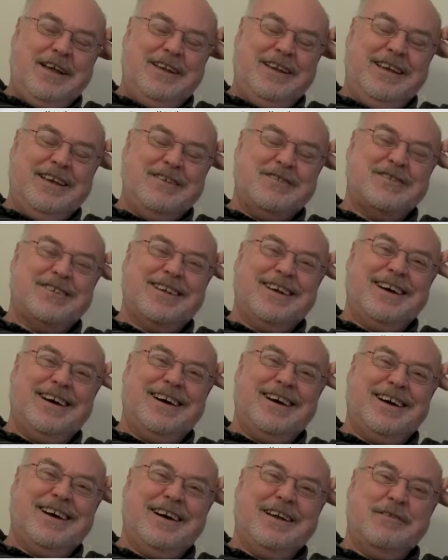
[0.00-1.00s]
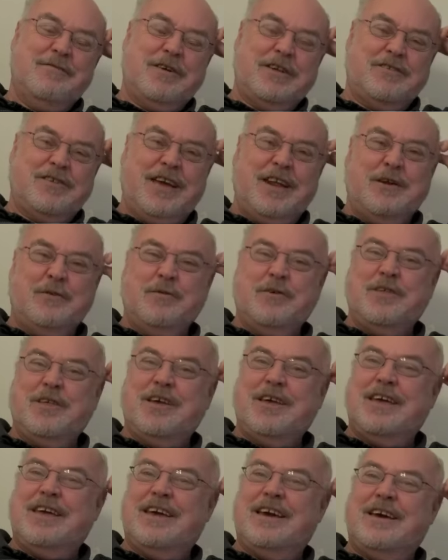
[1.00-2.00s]
at least, uh, an investigator with
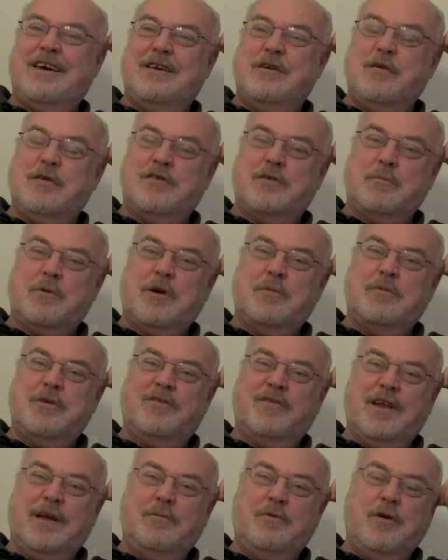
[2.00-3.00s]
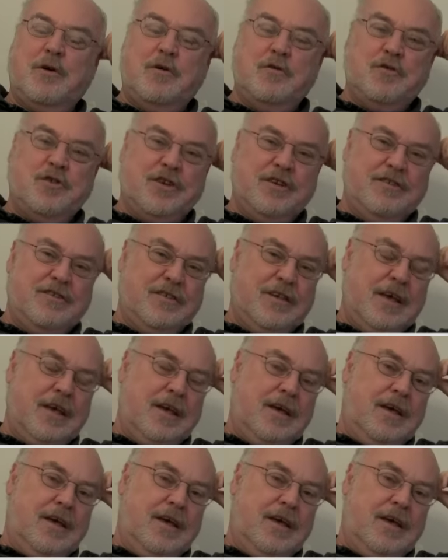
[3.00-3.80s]
the uh, U S Department of Labor OSHA's